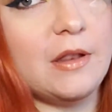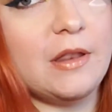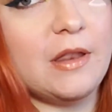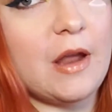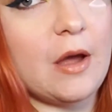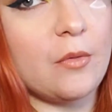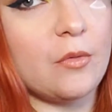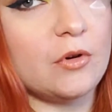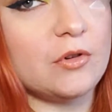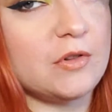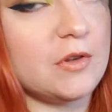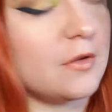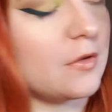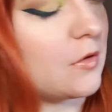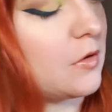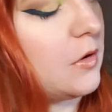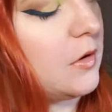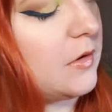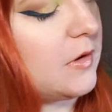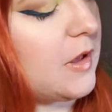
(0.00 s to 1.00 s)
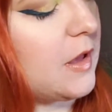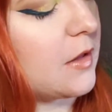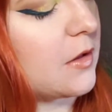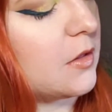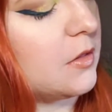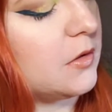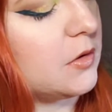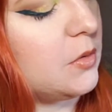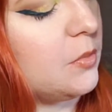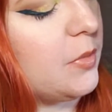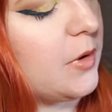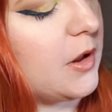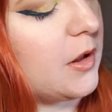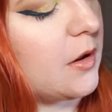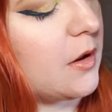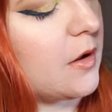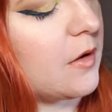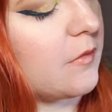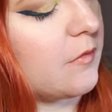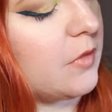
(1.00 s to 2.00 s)
Now we're just going to take a little bit
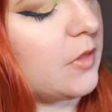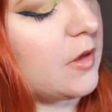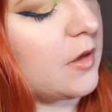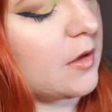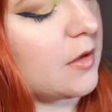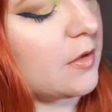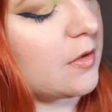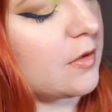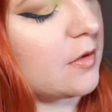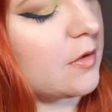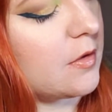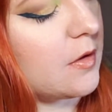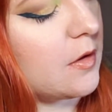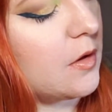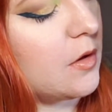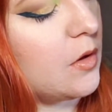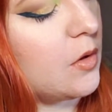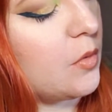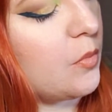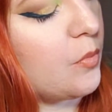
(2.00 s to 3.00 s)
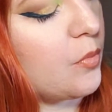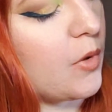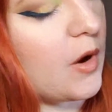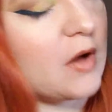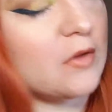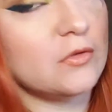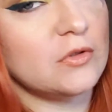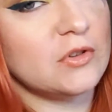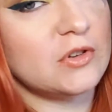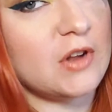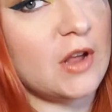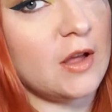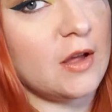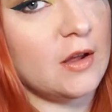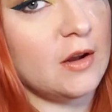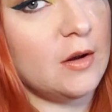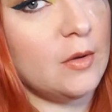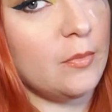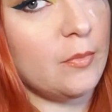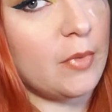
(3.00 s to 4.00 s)
of this brown
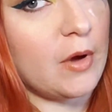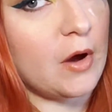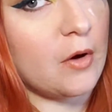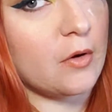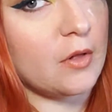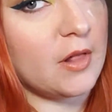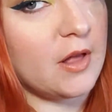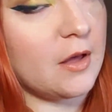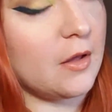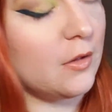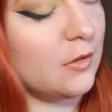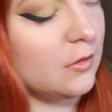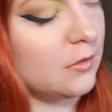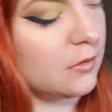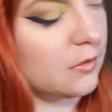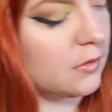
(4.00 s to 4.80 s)
shade, Parallel,